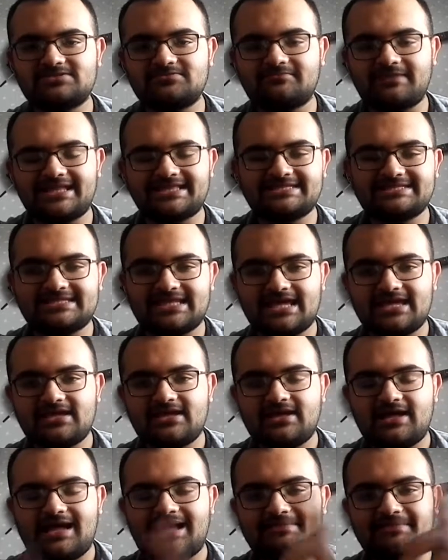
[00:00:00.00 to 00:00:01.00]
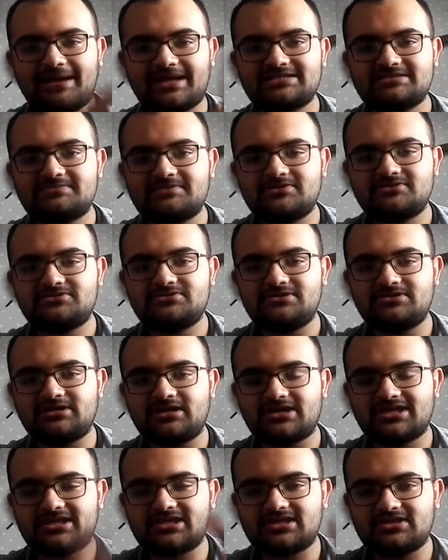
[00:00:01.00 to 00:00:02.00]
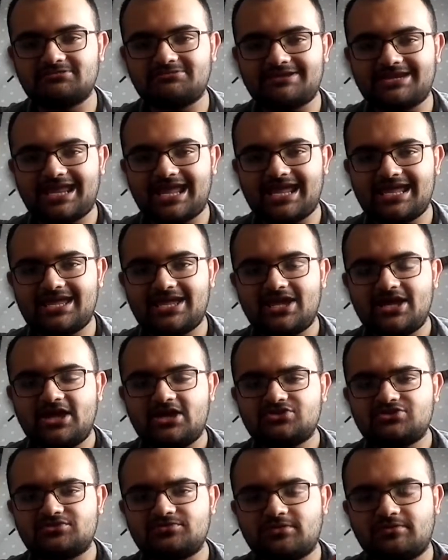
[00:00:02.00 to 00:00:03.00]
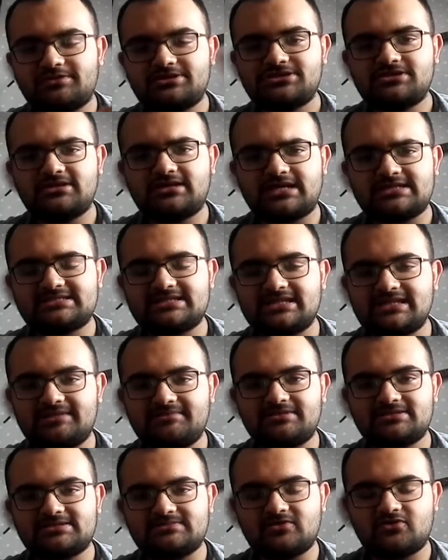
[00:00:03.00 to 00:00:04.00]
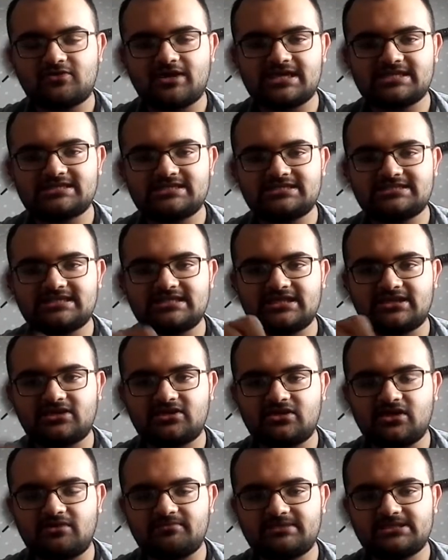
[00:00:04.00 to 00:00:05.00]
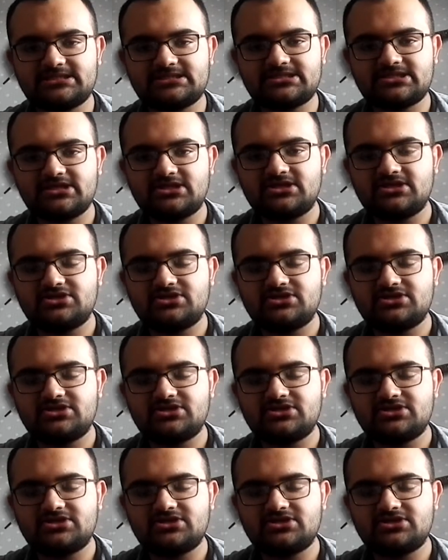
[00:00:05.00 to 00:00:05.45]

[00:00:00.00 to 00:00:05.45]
Wednesday, I'm actually doing a Q&A, so I want you guys to leave me some questions in the comments.